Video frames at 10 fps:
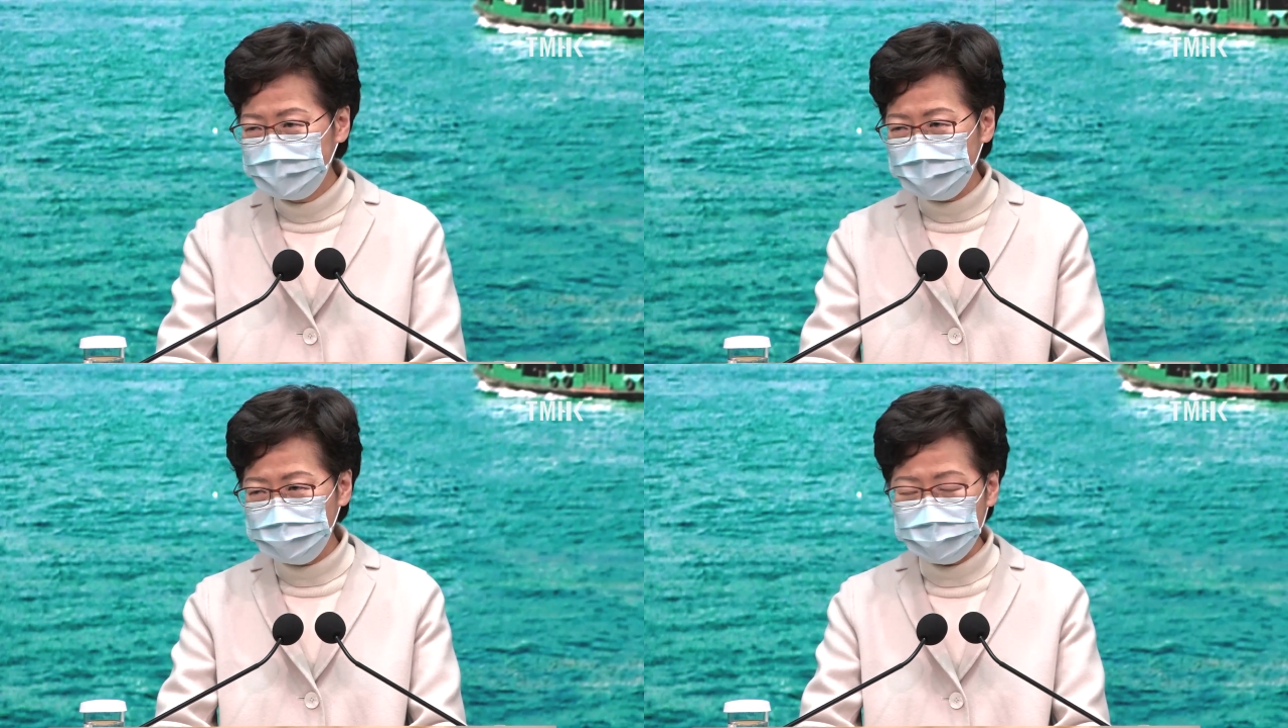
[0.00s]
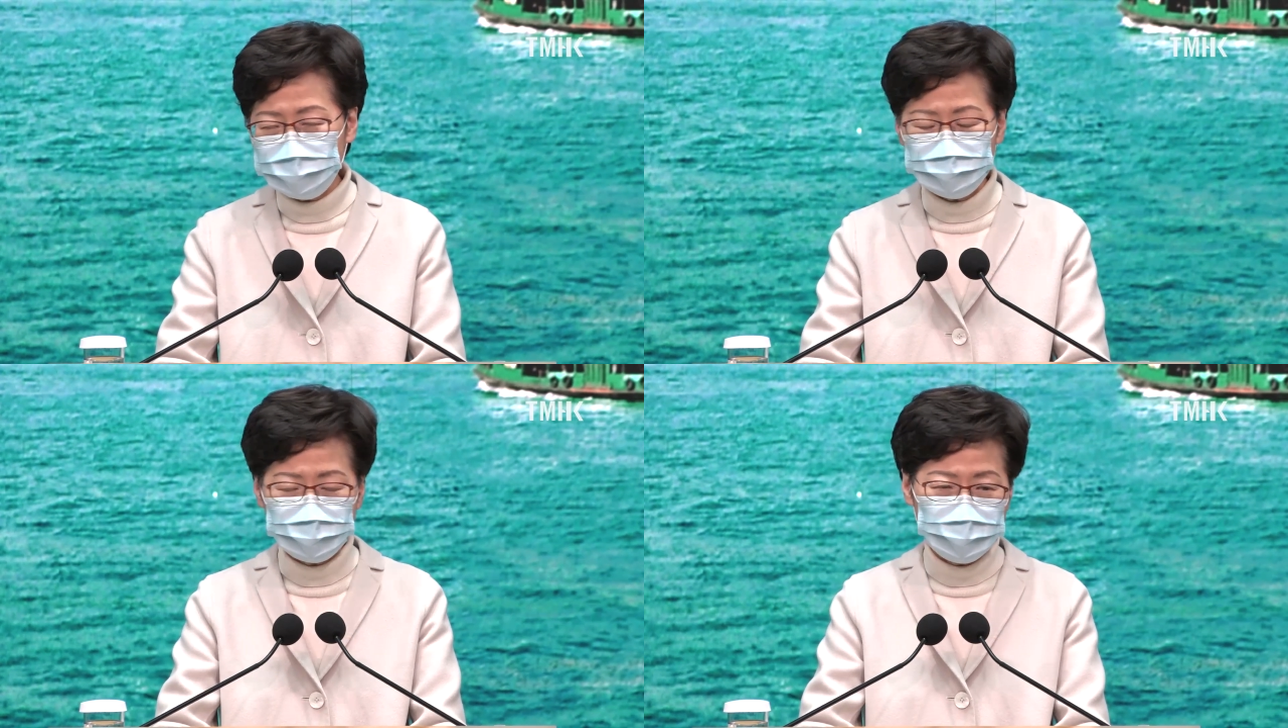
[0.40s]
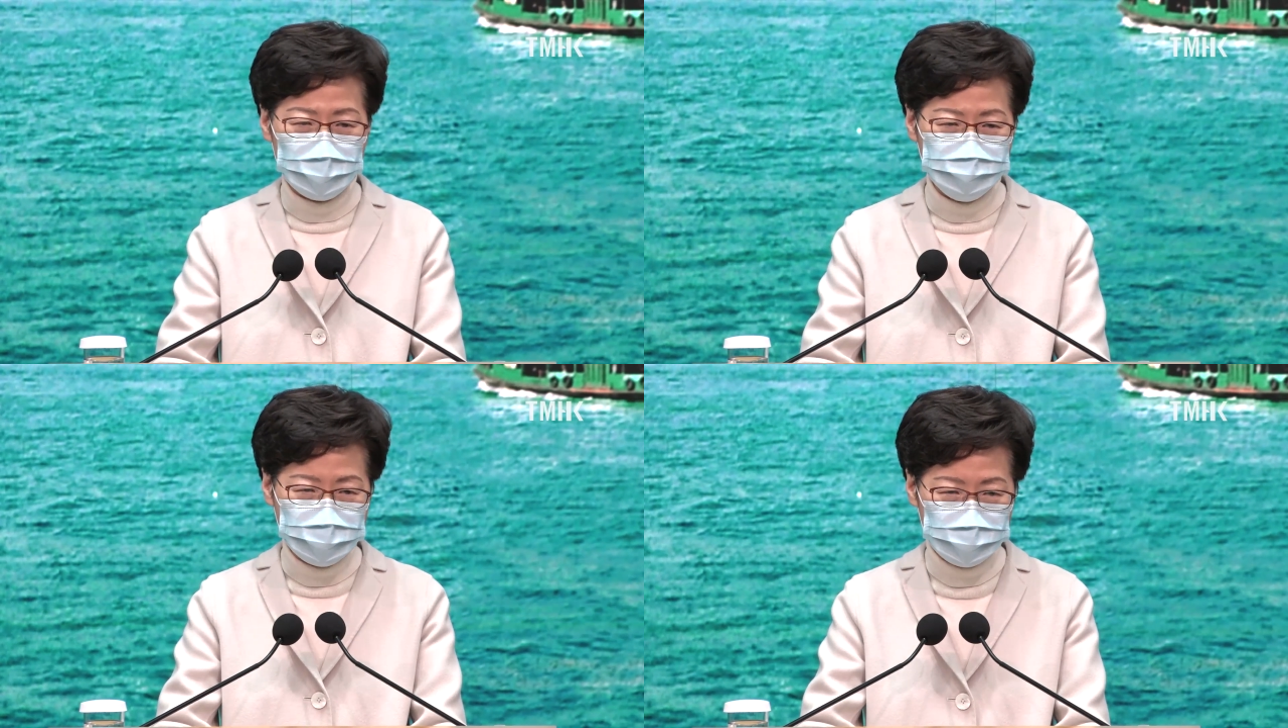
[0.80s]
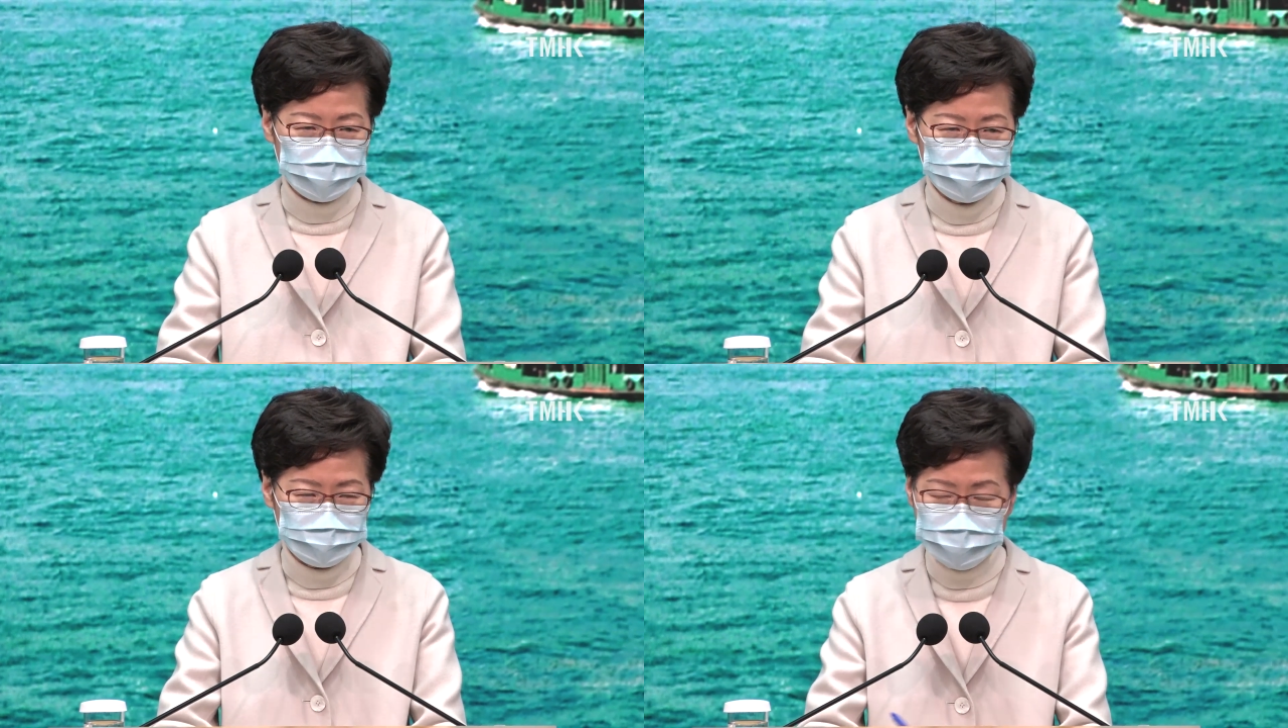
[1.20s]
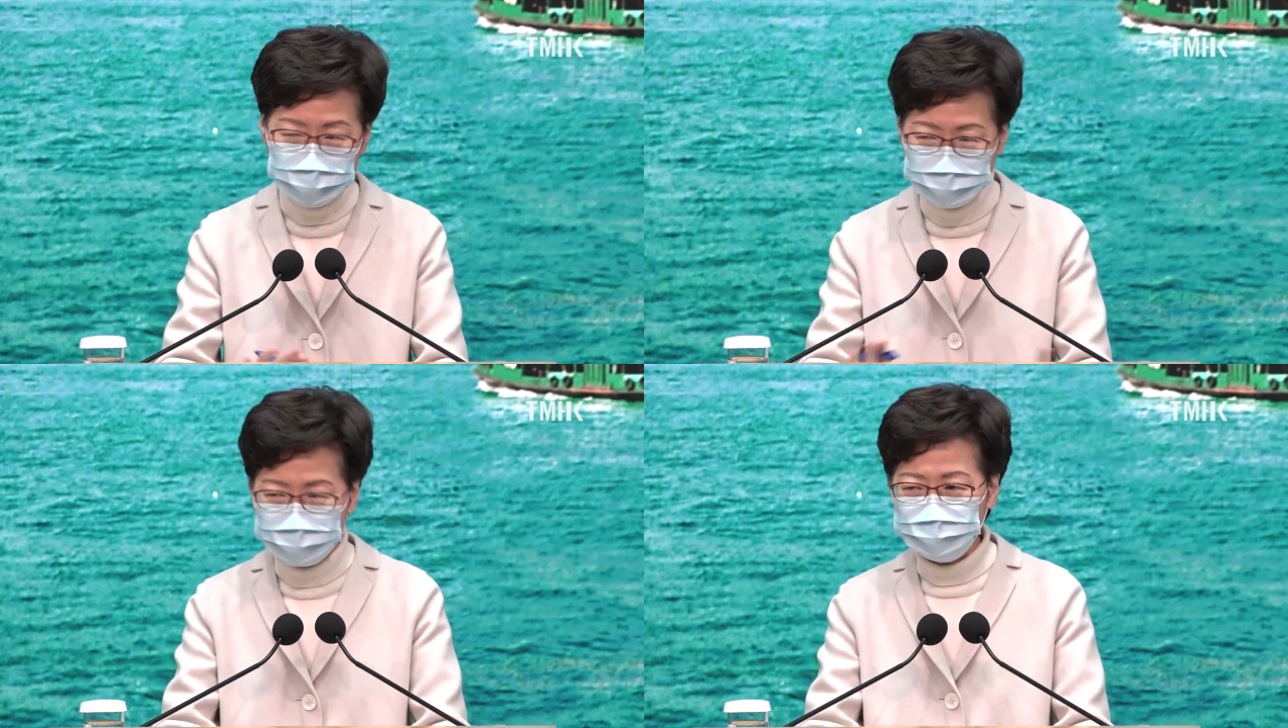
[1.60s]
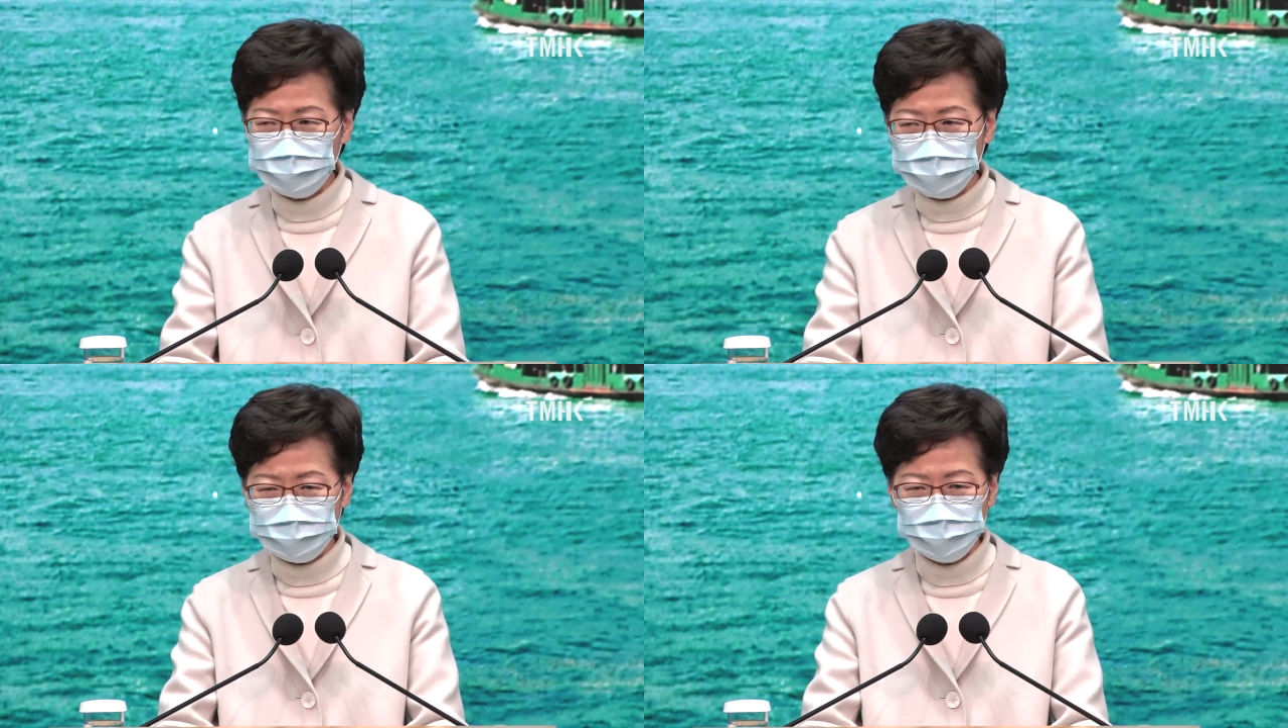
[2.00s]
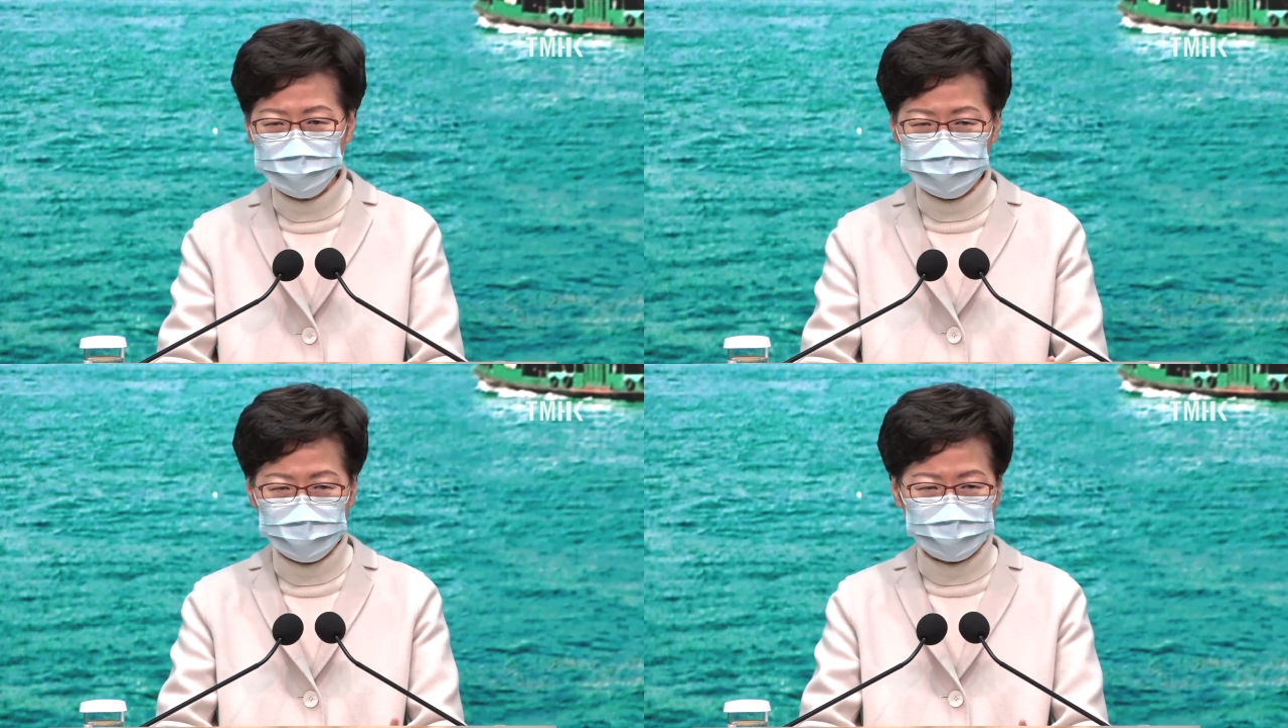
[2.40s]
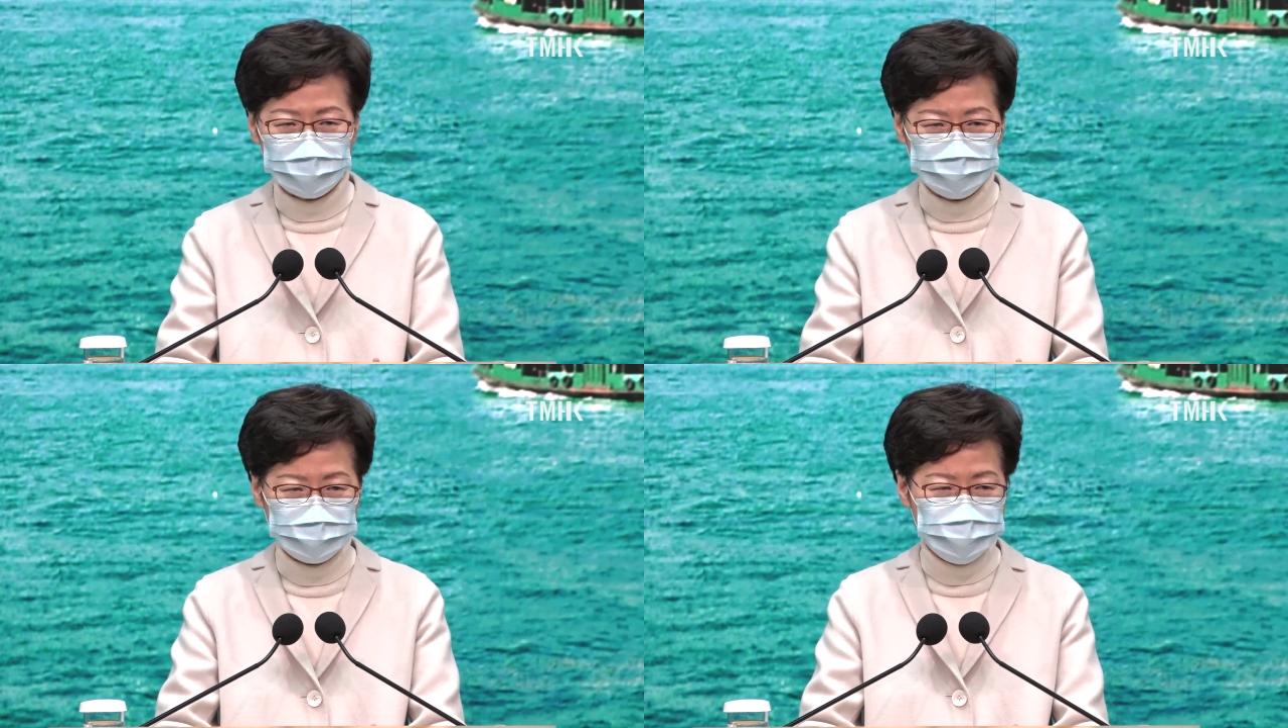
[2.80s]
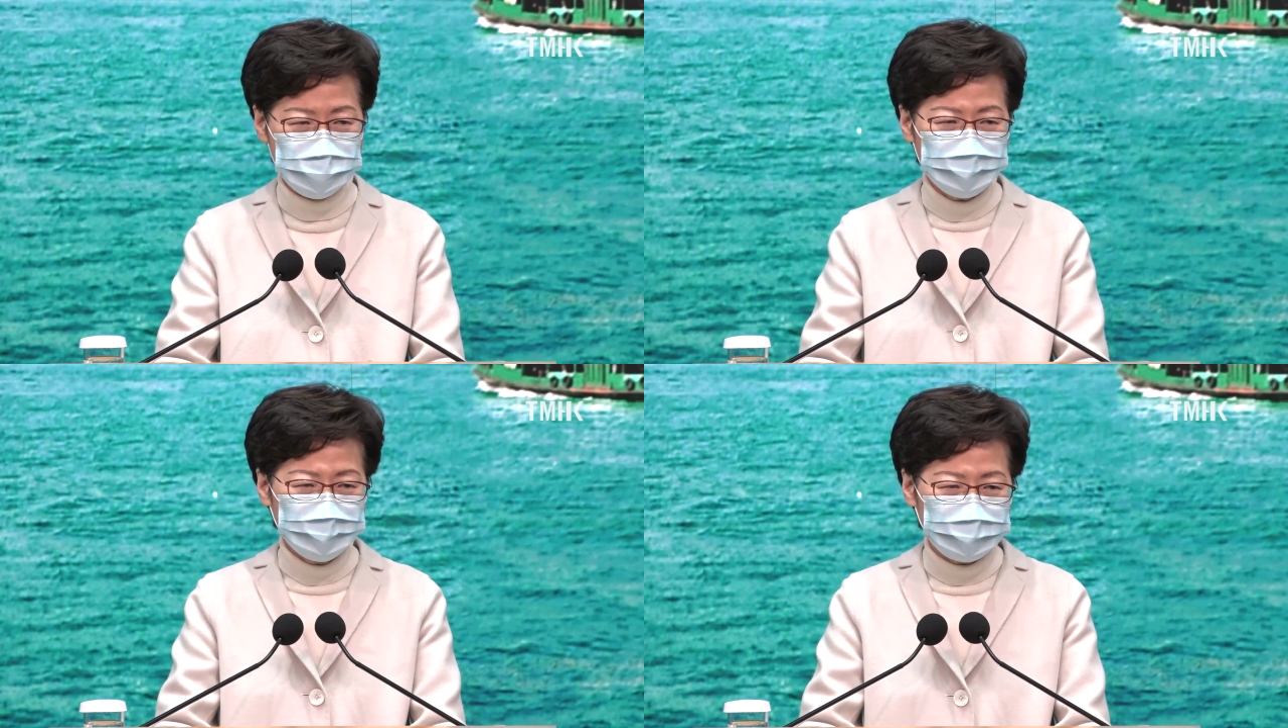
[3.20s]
about admission. Basically, there will be no public galleries.